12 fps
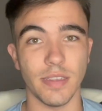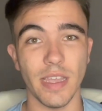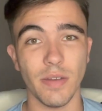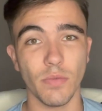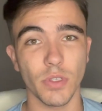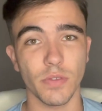
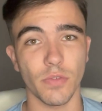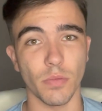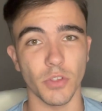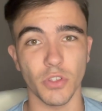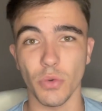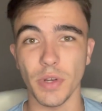dad was from
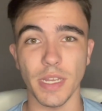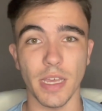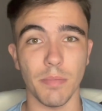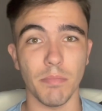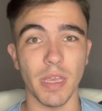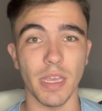
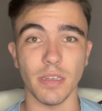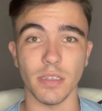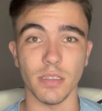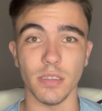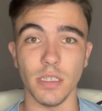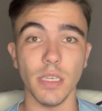Suriname and
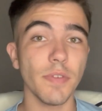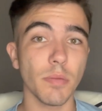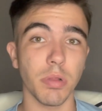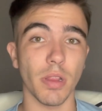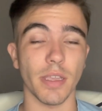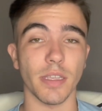he even
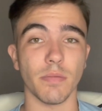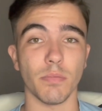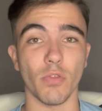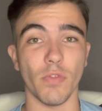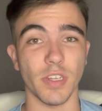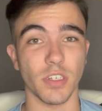played
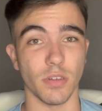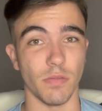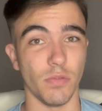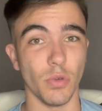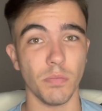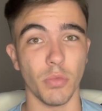professional
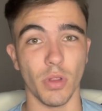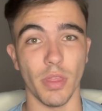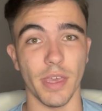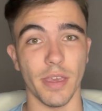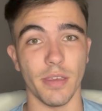football there.